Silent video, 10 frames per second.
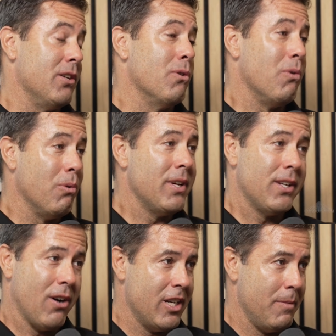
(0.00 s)
the only
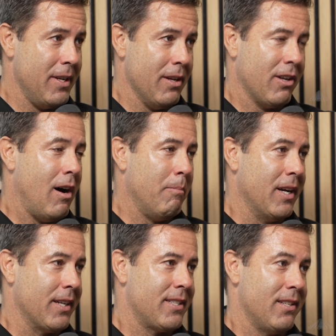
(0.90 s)
condominium
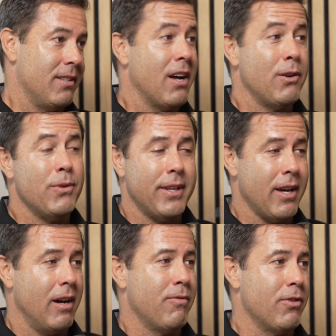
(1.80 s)
complex, not only in
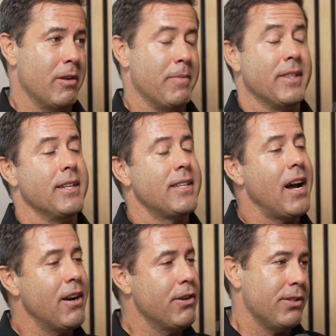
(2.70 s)
California, but the
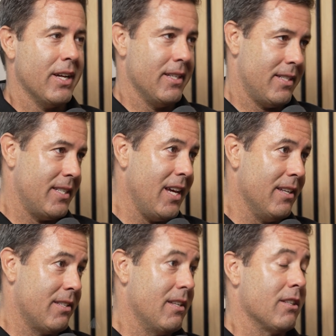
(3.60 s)
entire United
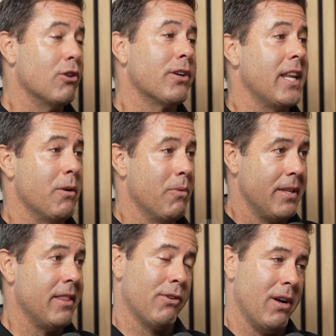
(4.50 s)
States that's located
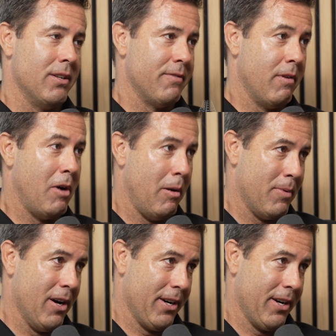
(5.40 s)
within the grounds of a ballpark.